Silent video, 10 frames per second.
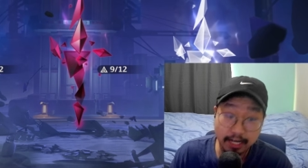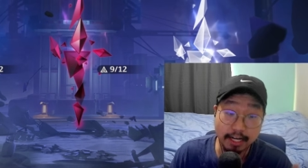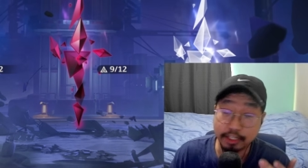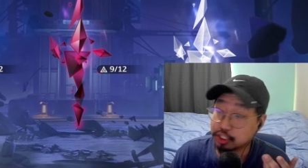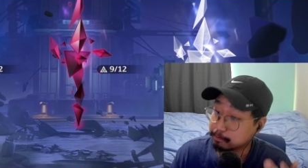
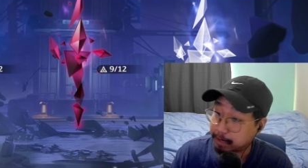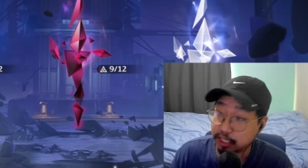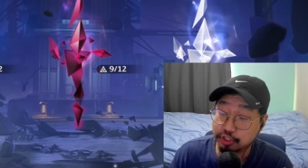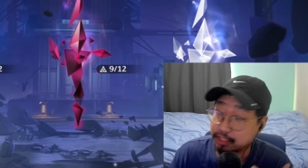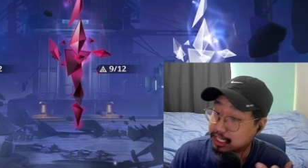
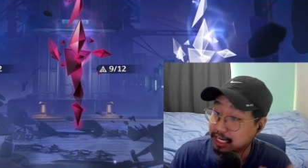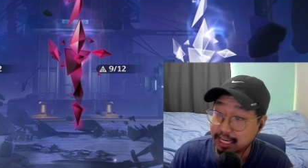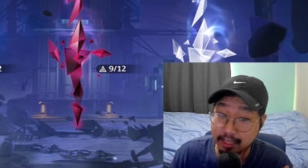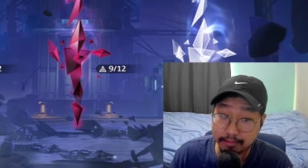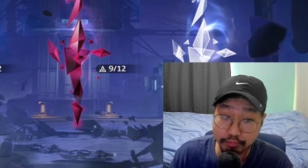especially
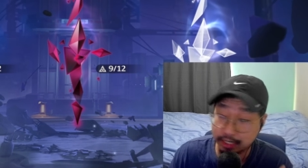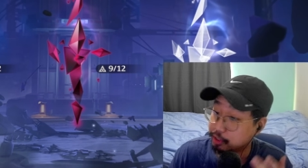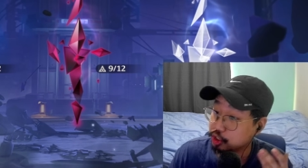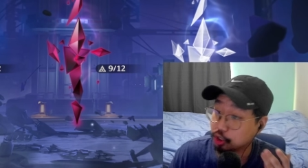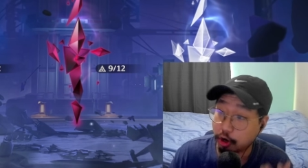in pretty
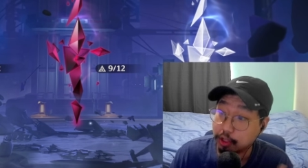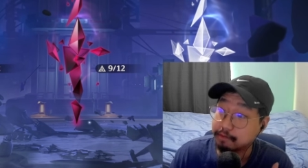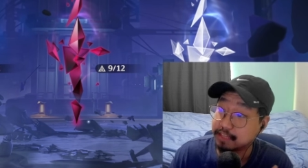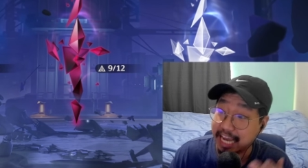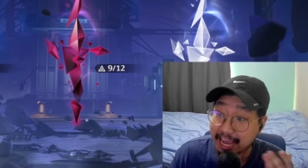much all of
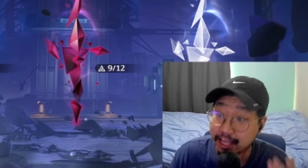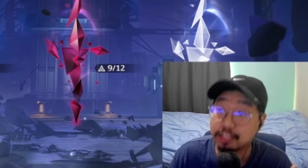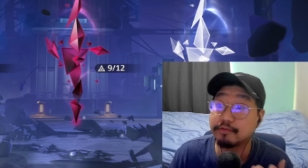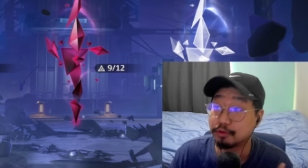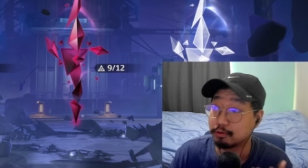the
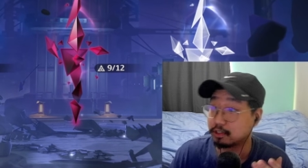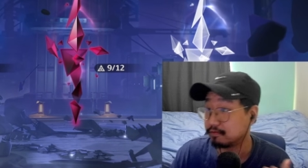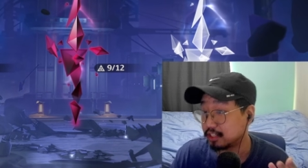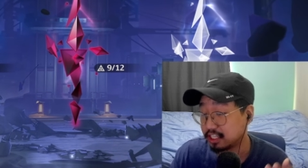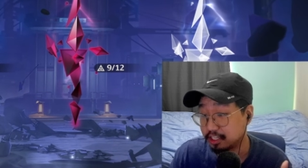end floors of
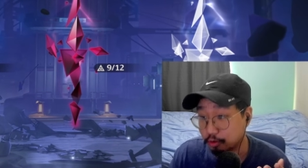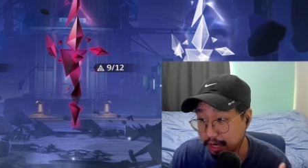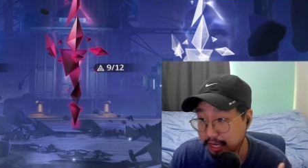the ToA.